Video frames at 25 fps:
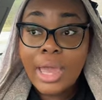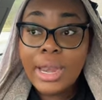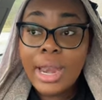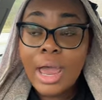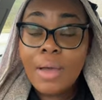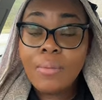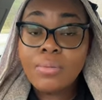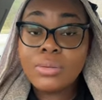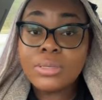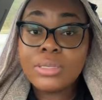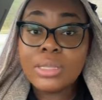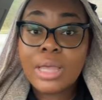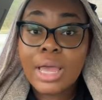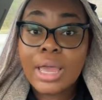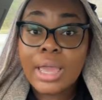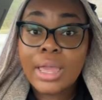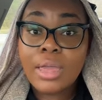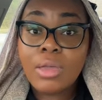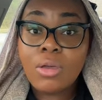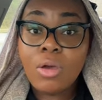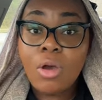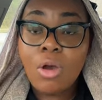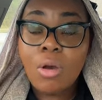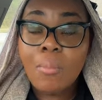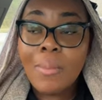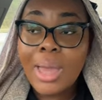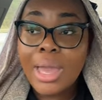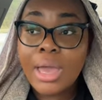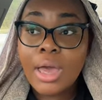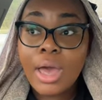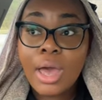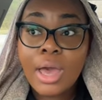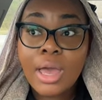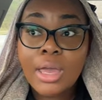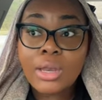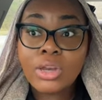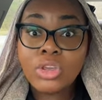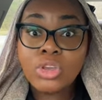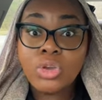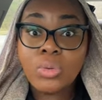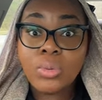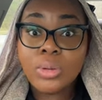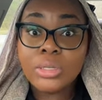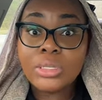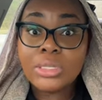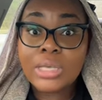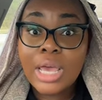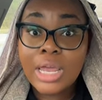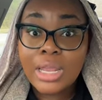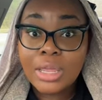And I was like, oh my God, you
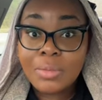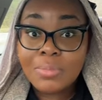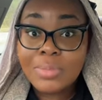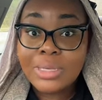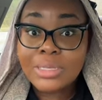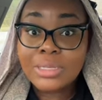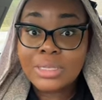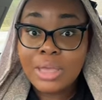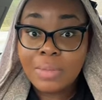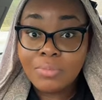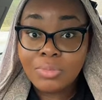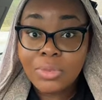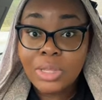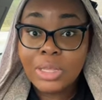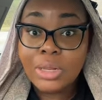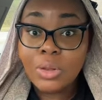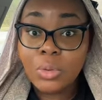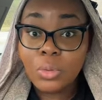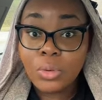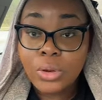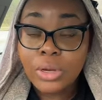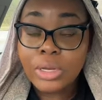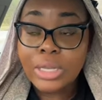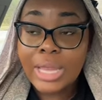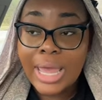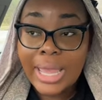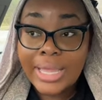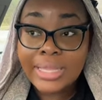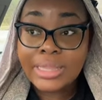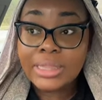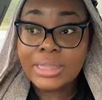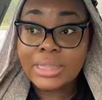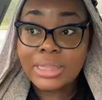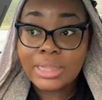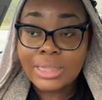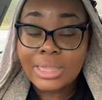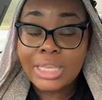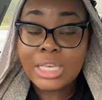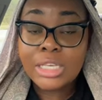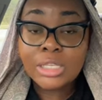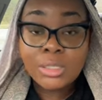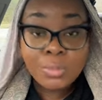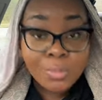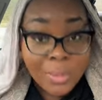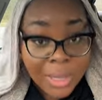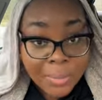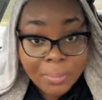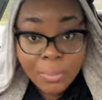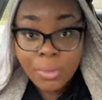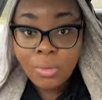were telling me something, Lord. Like,
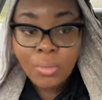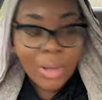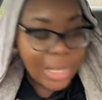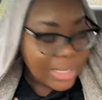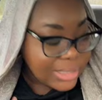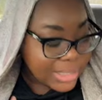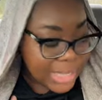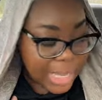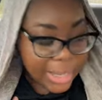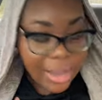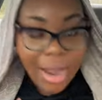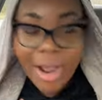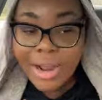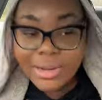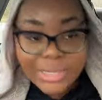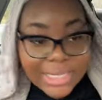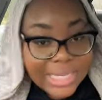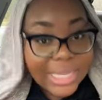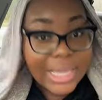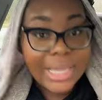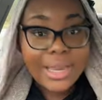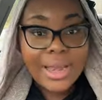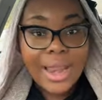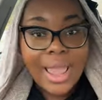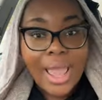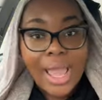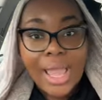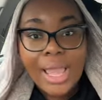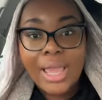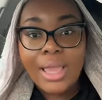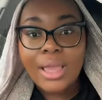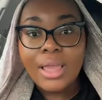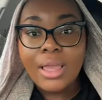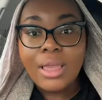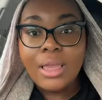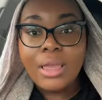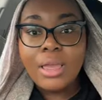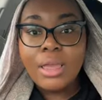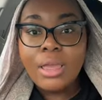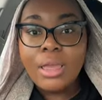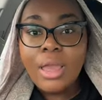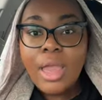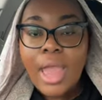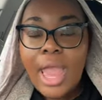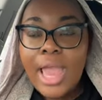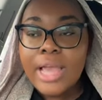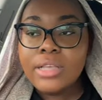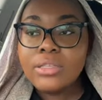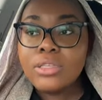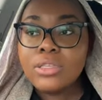these people want to take our D N A.
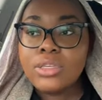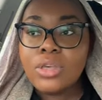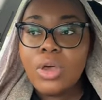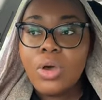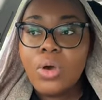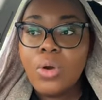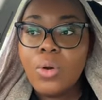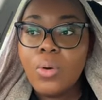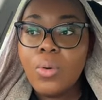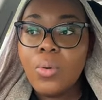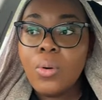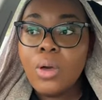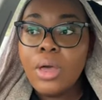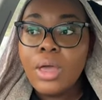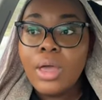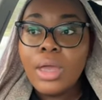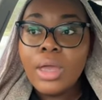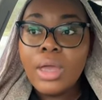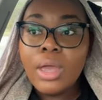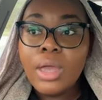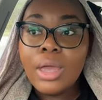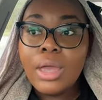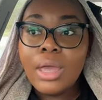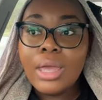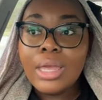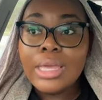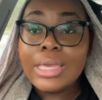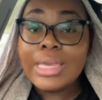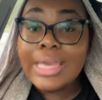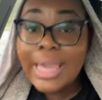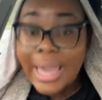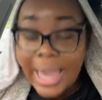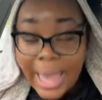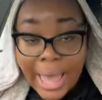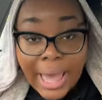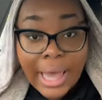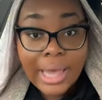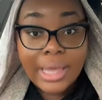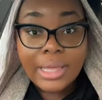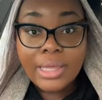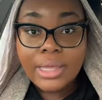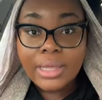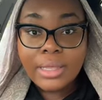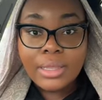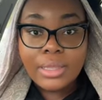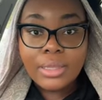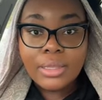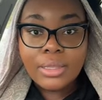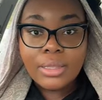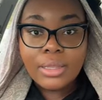And so, yeah,
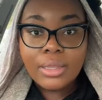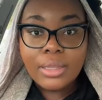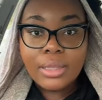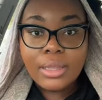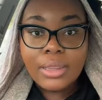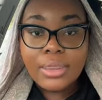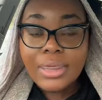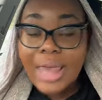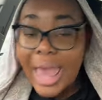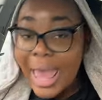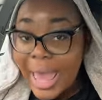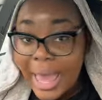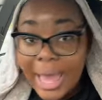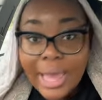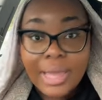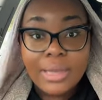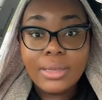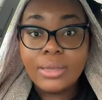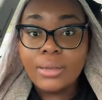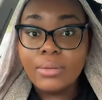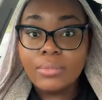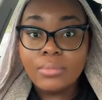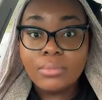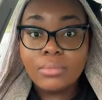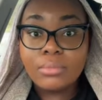that.